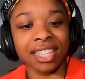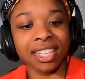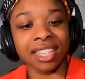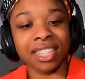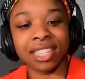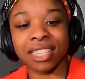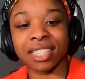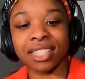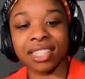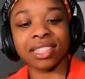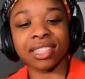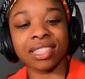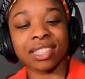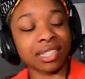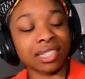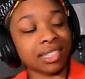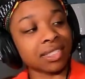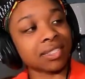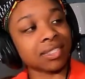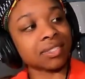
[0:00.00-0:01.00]

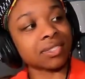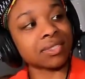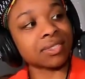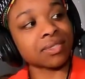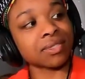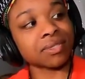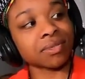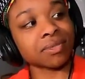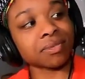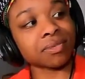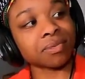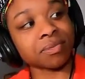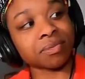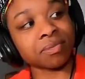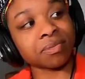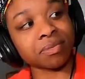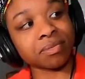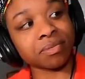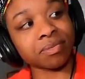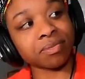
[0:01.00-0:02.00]

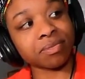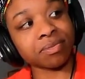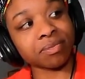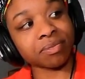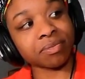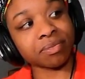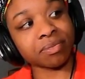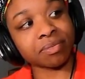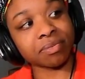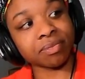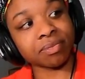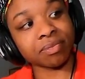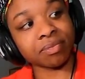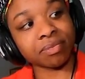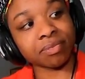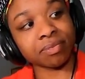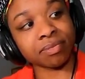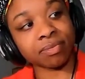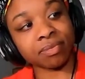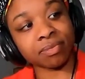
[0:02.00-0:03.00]

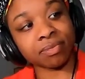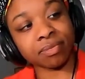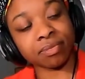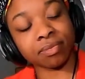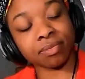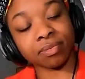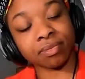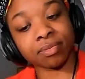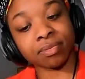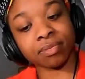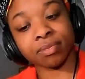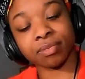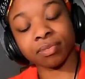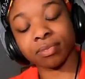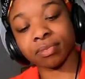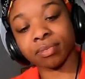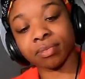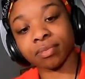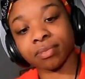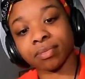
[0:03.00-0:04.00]

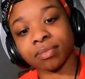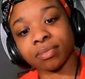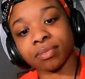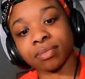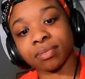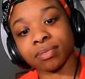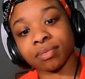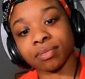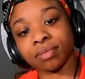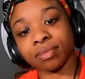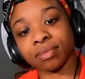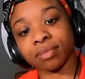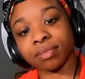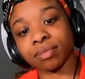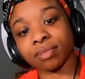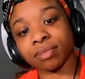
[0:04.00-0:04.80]
(not speaking)